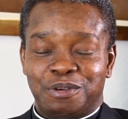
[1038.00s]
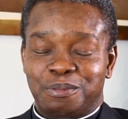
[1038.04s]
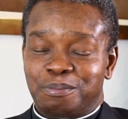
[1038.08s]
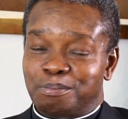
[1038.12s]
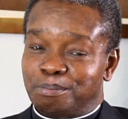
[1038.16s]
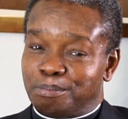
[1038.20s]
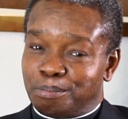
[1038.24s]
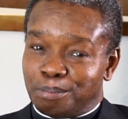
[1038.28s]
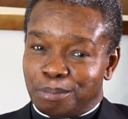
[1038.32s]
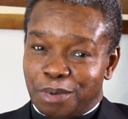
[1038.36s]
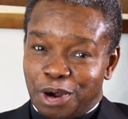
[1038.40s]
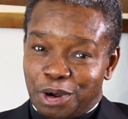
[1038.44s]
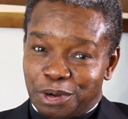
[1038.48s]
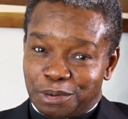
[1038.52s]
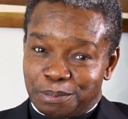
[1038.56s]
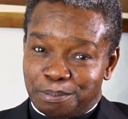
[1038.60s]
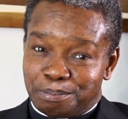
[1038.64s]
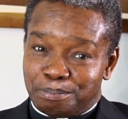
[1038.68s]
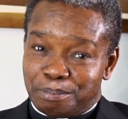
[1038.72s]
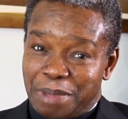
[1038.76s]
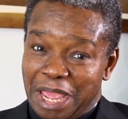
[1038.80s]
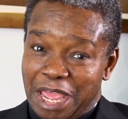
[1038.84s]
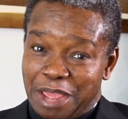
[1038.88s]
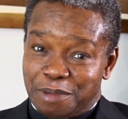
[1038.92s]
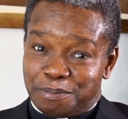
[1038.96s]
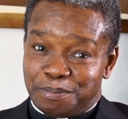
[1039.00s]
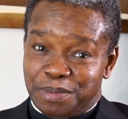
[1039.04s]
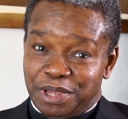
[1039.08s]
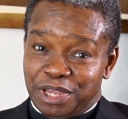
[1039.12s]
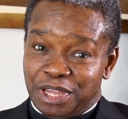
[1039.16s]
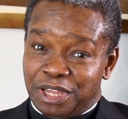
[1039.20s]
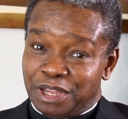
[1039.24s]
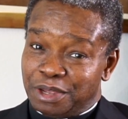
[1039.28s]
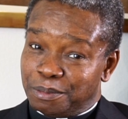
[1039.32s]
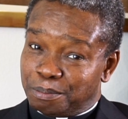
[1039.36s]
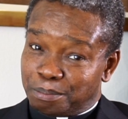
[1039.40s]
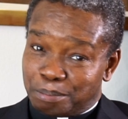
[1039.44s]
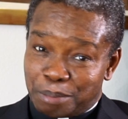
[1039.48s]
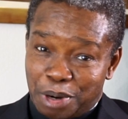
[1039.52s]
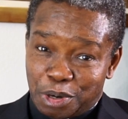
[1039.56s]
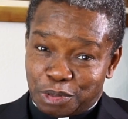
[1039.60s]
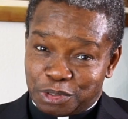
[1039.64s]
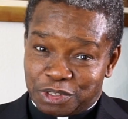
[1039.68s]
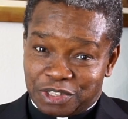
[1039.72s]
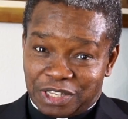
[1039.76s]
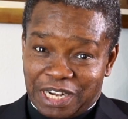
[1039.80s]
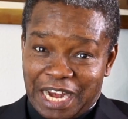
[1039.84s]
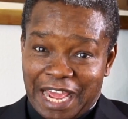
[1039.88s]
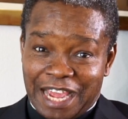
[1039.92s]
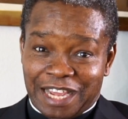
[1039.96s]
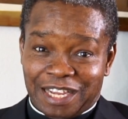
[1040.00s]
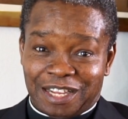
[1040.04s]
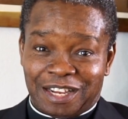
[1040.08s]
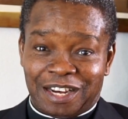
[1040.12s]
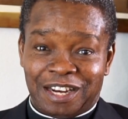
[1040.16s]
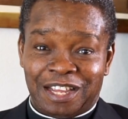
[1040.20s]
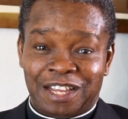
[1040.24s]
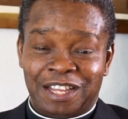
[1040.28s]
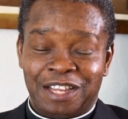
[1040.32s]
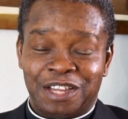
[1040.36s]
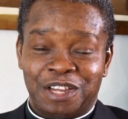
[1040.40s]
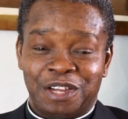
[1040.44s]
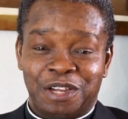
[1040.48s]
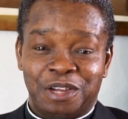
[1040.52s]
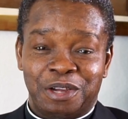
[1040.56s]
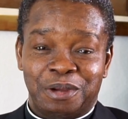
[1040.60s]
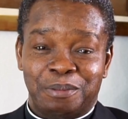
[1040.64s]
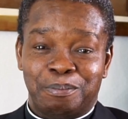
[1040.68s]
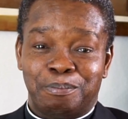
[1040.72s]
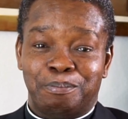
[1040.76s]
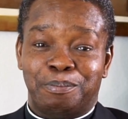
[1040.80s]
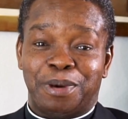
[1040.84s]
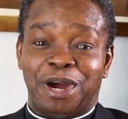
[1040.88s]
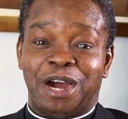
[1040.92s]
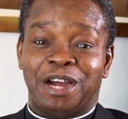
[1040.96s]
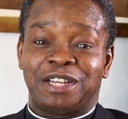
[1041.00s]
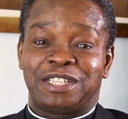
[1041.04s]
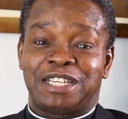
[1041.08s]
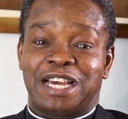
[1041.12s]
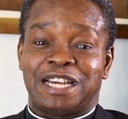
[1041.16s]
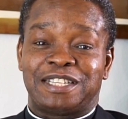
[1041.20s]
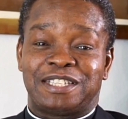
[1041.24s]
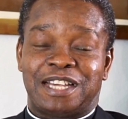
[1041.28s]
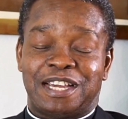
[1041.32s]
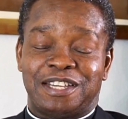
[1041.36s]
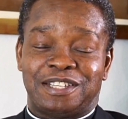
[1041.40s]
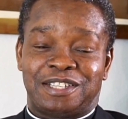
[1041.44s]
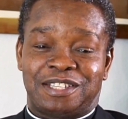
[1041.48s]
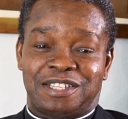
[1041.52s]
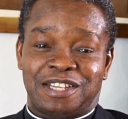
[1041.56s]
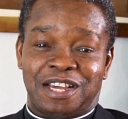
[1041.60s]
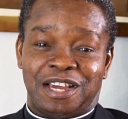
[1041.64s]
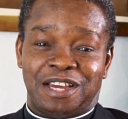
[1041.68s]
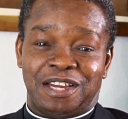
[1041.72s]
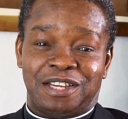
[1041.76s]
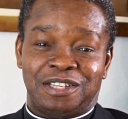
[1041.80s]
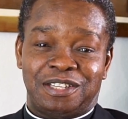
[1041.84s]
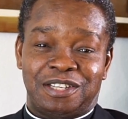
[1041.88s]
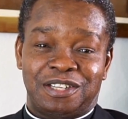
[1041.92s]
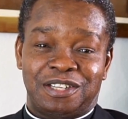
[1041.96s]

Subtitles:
Maybe, most likely. But as I said,